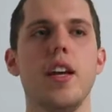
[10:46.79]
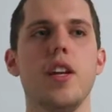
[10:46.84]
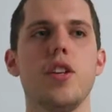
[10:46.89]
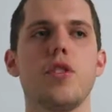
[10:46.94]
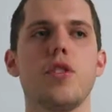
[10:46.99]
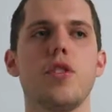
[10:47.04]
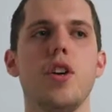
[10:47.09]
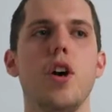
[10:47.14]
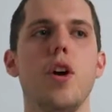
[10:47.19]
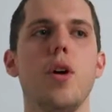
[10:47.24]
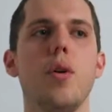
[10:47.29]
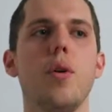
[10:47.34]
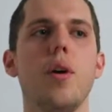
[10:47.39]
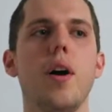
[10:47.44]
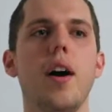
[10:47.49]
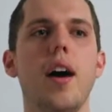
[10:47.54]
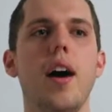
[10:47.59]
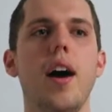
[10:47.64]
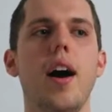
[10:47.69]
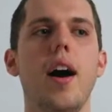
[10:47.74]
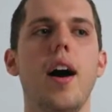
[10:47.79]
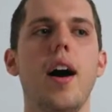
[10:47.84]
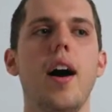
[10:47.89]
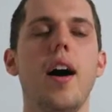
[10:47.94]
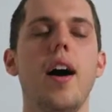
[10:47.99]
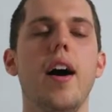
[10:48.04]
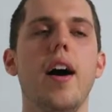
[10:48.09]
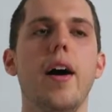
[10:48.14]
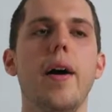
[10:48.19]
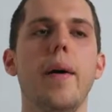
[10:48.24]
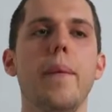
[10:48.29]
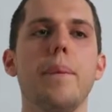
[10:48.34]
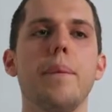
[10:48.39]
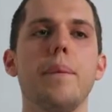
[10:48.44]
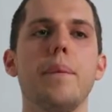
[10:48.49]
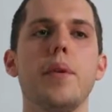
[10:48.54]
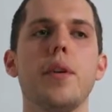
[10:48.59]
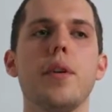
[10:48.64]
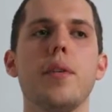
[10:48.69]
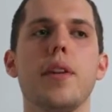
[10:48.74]
So
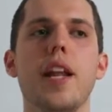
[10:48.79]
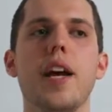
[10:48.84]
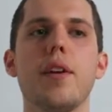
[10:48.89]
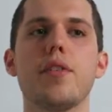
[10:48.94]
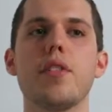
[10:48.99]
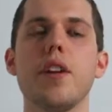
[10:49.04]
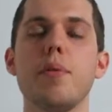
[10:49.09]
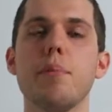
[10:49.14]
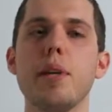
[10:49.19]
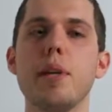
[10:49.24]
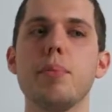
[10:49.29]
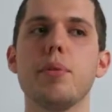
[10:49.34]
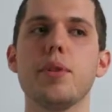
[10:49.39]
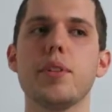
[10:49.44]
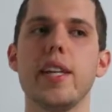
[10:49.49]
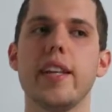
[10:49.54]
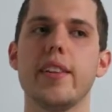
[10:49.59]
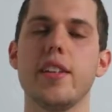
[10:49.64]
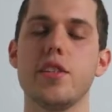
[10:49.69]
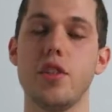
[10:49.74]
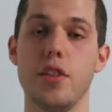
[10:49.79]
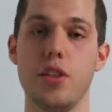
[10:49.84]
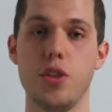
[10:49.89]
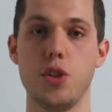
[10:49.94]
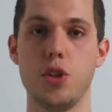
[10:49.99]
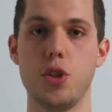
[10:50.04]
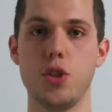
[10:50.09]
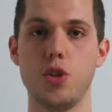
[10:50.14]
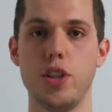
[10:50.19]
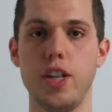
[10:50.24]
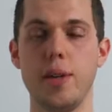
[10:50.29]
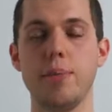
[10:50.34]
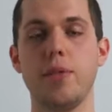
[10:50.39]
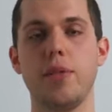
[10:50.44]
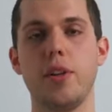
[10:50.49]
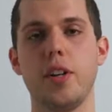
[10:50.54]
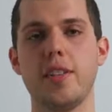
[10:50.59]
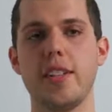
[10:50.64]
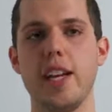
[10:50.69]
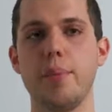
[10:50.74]
now some people take this to the extreme.
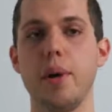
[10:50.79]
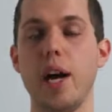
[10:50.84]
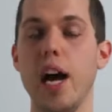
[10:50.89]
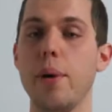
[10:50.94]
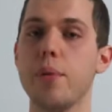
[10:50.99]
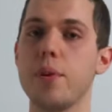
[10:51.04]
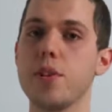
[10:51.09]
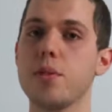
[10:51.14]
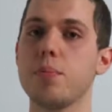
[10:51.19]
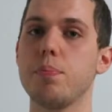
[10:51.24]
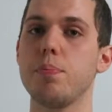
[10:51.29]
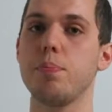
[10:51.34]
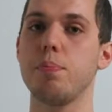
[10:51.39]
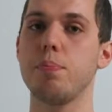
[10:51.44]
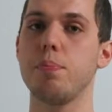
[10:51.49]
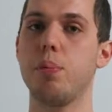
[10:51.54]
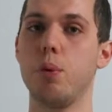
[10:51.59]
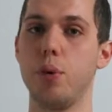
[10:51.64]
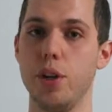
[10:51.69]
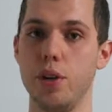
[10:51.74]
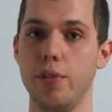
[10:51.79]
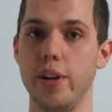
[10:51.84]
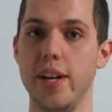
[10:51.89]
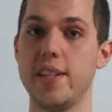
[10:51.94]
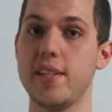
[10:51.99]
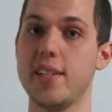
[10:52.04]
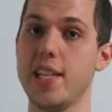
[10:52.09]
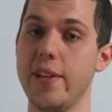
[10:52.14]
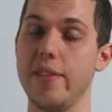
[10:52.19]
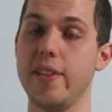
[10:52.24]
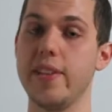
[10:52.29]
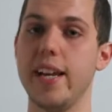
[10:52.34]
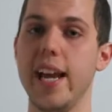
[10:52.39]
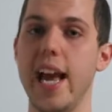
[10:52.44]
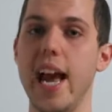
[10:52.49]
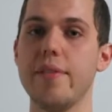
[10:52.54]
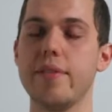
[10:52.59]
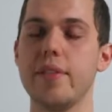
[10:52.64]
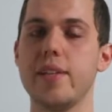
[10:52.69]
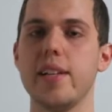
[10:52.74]
For example, I was born and raised a Seventh-day
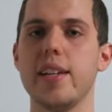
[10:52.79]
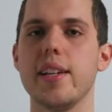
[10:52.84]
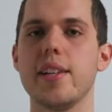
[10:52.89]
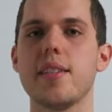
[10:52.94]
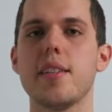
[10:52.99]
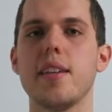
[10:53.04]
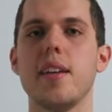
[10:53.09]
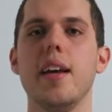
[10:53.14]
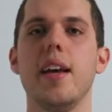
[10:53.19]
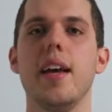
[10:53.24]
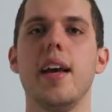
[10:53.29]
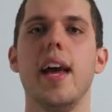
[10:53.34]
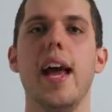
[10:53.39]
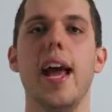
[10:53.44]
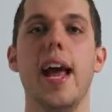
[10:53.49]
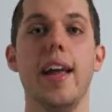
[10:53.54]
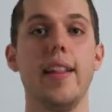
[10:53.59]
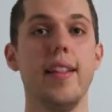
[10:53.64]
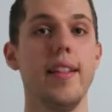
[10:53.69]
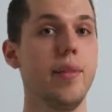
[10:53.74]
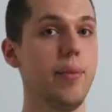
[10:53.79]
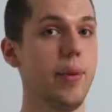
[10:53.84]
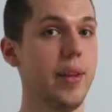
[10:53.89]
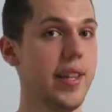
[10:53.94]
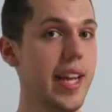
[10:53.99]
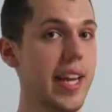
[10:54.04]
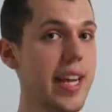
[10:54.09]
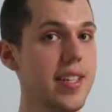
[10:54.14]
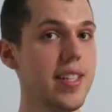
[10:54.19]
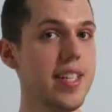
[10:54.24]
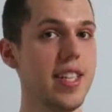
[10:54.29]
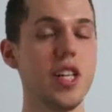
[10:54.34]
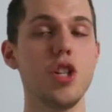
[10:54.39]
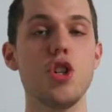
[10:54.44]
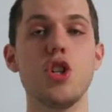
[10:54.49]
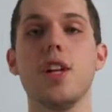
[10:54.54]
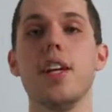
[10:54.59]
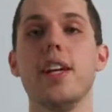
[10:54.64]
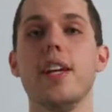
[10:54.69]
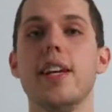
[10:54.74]
Adventist, and what they
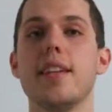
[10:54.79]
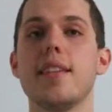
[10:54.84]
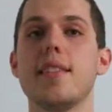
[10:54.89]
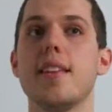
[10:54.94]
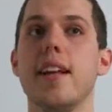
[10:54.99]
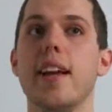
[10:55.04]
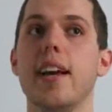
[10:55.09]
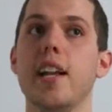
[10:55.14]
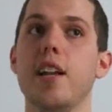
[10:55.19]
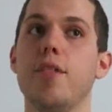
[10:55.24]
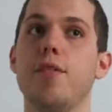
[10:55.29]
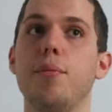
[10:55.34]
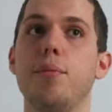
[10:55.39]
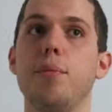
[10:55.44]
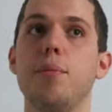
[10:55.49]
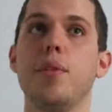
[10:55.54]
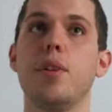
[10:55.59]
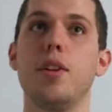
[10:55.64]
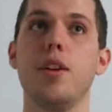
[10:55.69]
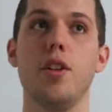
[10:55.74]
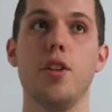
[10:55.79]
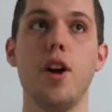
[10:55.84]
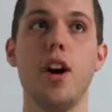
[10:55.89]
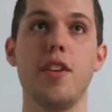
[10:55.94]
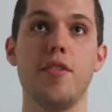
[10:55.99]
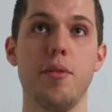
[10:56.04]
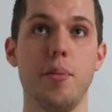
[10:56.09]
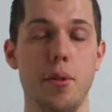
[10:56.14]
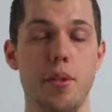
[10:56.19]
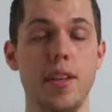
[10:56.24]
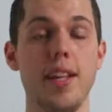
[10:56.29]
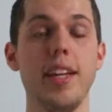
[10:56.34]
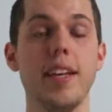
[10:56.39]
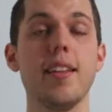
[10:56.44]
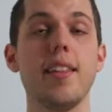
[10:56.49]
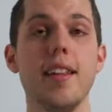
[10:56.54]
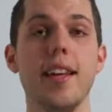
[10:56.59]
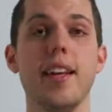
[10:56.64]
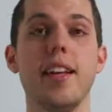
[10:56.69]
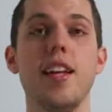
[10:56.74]
teach is that if a lot of them
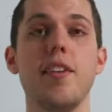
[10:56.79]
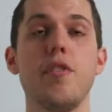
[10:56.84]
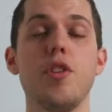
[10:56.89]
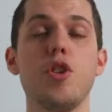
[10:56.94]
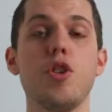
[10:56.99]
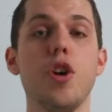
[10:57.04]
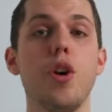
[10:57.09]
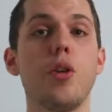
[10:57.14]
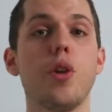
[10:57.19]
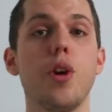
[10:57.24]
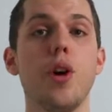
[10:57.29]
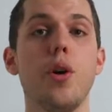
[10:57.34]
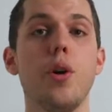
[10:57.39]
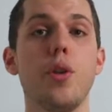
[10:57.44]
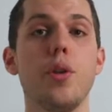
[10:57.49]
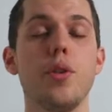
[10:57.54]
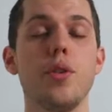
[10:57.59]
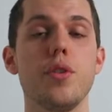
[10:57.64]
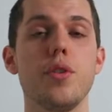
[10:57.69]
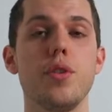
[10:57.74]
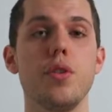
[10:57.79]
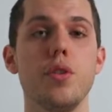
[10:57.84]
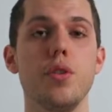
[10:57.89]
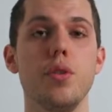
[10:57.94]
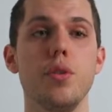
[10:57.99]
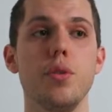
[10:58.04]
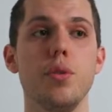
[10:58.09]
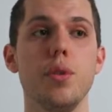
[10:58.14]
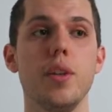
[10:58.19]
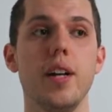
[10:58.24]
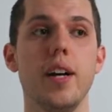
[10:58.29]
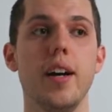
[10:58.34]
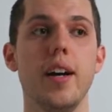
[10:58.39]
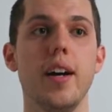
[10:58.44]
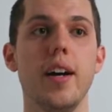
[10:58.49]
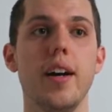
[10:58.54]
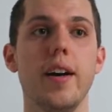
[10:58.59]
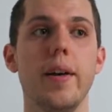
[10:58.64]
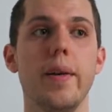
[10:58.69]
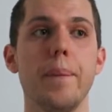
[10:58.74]
think that if you don't go to
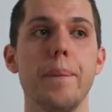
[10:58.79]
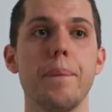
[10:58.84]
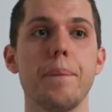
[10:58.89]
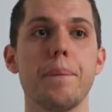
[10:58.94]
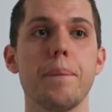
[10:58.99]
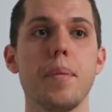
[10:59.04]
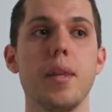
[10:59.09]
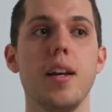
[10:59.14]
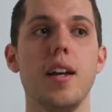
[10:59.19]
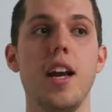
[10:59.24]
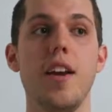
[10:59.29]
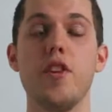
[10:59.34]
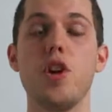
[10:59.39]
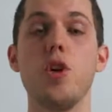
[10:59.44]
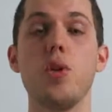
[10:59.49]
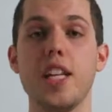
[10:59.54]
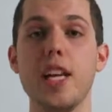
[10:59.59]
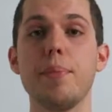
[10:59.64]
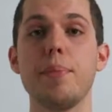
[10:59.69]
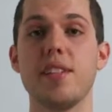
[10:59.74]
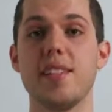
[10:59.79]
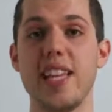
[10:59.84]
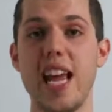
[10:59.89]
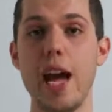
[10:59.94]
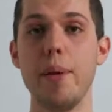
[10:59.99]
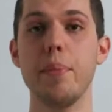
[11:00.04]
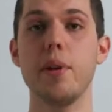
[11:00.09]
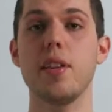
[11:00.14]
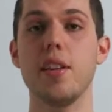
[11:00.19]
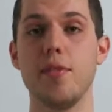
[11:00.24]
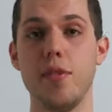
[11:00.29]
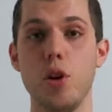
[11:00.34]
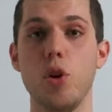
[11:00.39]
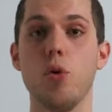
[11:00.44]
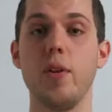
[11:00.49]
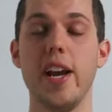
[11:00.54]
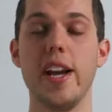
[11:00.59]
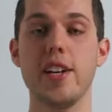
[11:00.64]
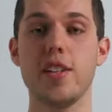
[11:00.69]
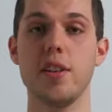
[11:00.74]
if you don't keep the Sabbath, if you
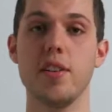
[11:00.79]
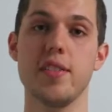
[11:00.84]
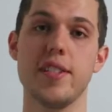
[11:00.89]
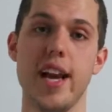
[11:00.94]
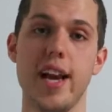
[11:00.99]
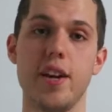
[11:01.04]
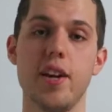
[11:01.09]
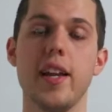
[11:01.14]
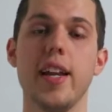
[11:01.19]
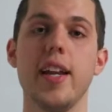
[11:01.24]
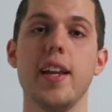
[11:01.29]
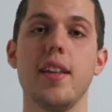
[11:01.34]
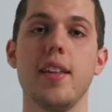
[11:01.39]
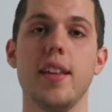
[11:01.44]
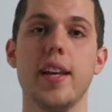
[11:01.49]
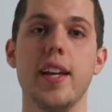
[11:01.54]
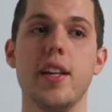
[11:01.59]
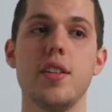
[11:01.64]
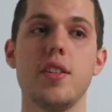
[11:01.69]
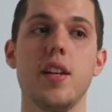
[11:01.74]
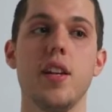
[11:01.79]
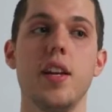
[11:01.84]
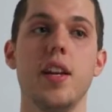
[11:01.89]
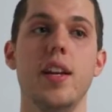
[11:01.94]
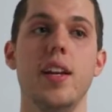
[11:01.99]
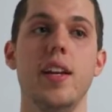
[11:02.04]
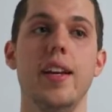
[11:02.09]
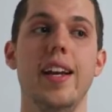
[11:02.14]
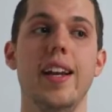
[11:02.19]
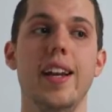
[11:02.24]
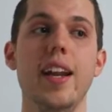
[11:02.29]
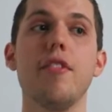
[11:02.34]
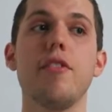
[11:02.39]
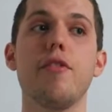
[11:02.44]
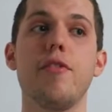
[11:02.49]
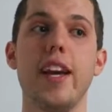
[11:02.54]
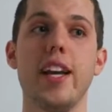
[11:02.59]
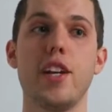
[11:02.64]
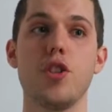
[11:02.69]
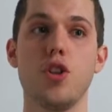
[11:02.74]
rest on Saturday, that it
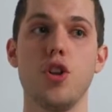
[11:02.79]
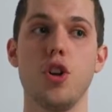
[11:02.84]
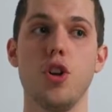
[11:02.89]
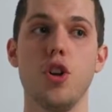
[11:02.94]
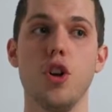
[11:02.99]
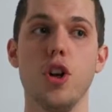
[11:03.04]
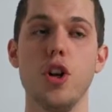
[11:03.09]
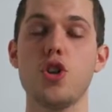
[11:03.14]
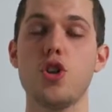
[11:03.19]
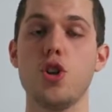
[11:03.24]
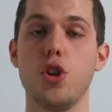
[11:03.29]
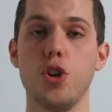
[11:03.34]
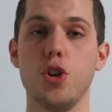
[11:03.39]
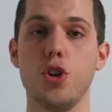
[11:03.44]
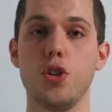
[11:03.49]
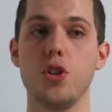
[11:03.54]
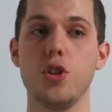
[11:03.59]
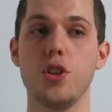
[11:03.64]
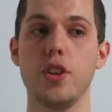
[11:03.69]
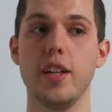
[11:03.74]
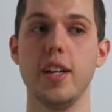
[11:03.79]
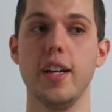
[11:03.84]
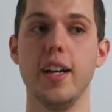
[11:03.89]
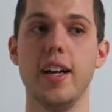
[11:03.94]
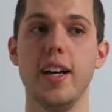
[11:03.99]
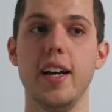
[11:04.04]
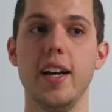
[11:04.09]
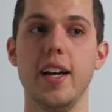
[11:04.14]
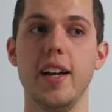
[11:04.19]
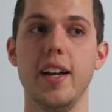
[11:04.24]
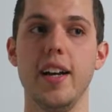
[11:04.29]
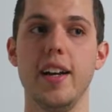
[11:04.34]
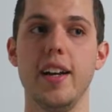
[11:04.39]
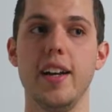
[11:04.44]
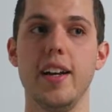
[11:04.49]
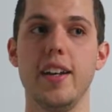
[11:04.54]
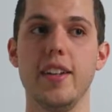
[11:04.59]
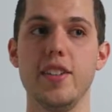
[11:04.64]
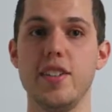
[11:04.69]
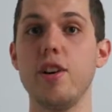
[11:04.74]
affects your eternal
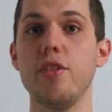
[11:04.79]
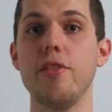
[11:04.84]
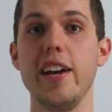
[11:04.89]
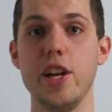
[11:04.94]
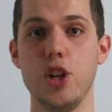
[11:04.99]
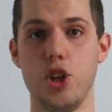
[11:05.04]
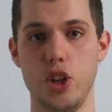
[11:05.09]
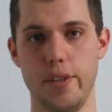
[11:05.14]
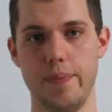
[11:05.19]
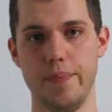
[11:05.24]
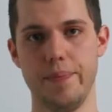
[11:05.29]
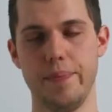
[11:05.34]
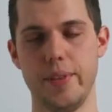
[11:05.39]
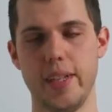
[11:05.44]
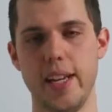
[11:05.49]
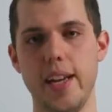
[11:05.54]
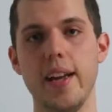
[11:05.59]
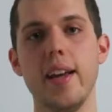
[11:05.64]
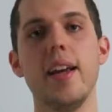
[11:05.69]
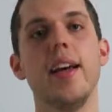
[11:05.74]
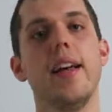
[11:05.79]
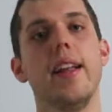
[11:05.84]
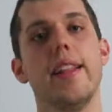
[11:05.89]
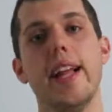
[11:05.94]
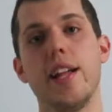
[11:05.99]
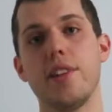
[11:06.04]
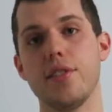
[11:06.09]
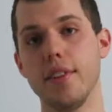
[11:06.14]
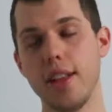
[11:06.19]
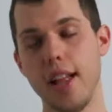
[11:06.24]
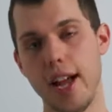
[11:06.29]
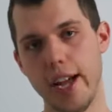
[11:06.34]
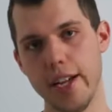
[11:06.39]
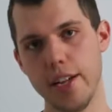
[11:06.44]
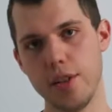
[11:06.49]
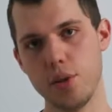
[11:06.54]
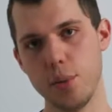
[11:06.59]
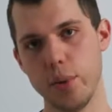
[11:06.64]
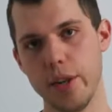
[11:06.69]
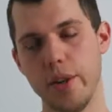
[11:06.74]
salvation. Okay, that's a lie
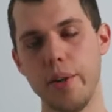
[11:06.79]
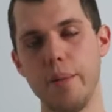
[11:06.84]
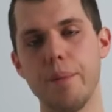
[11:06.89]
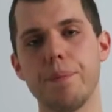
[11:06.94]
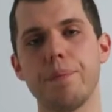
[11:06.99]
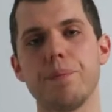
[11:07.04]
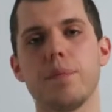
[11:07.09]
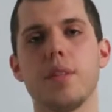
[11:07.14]
as well.